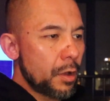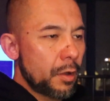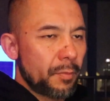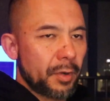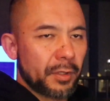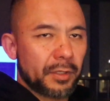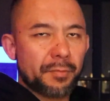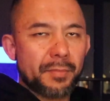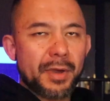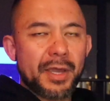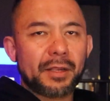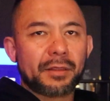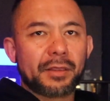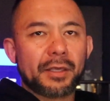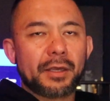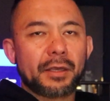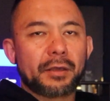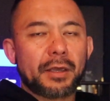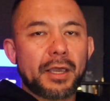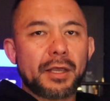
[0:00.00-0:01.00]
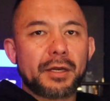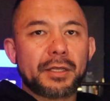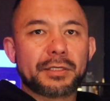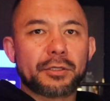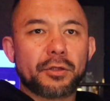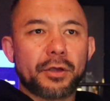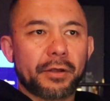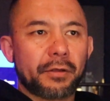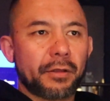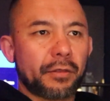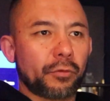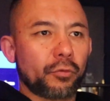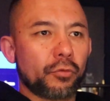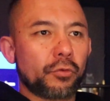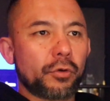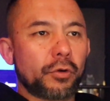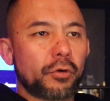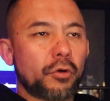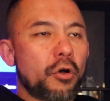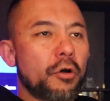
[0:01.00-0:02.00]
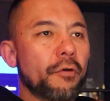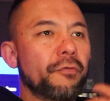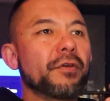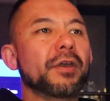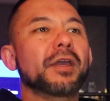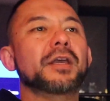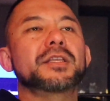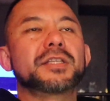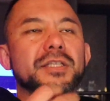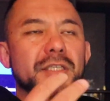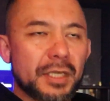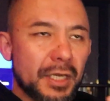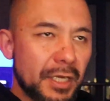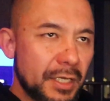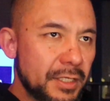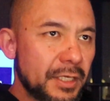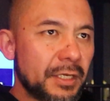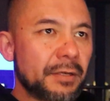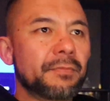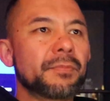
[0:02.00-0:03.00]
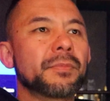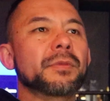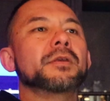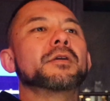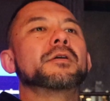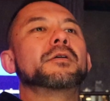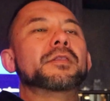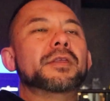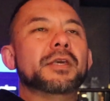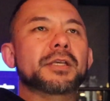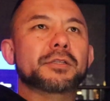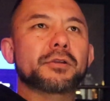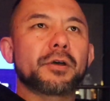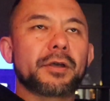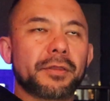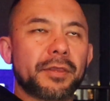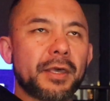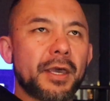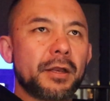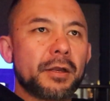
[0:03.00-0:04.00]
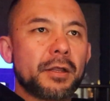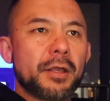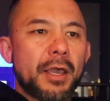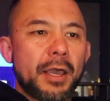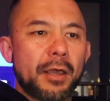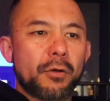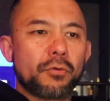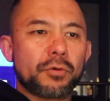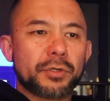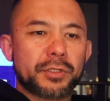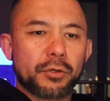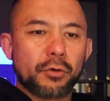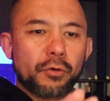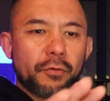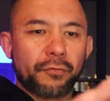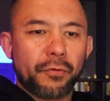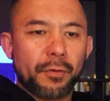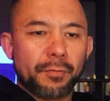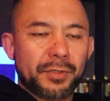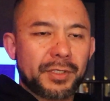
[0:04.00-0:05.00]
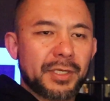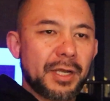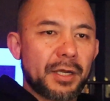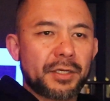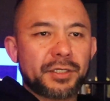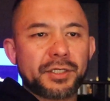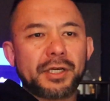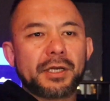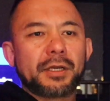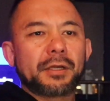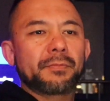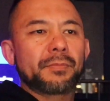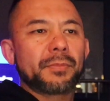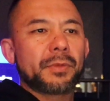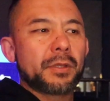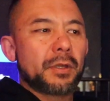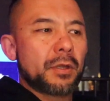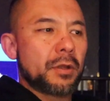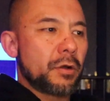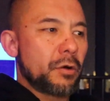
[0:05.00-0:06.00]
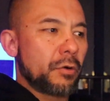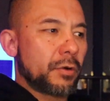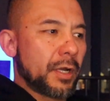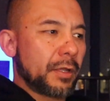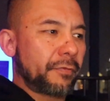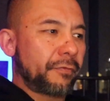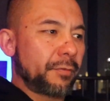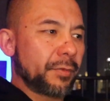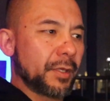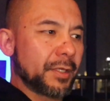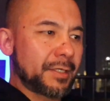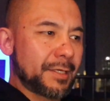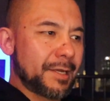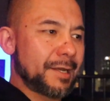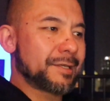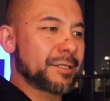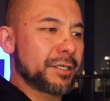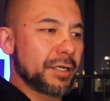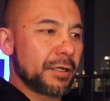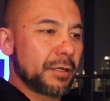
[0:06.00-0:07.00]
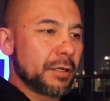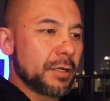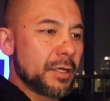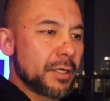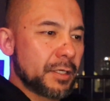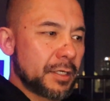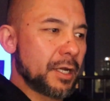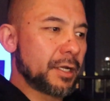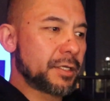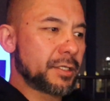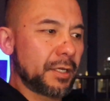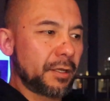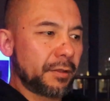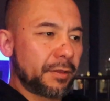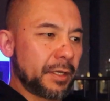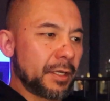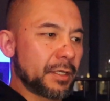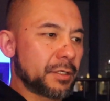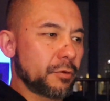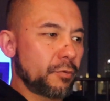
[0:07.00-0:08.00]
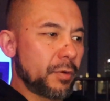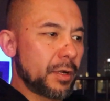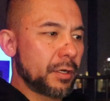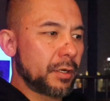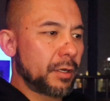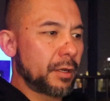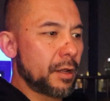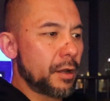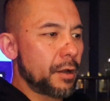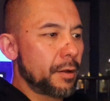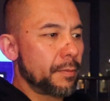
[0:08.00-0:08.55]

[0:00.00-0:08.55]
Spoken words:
But the main thing again is like through coughing and sneezing, things like that, and also from touching. Okay, from the touching thing. So when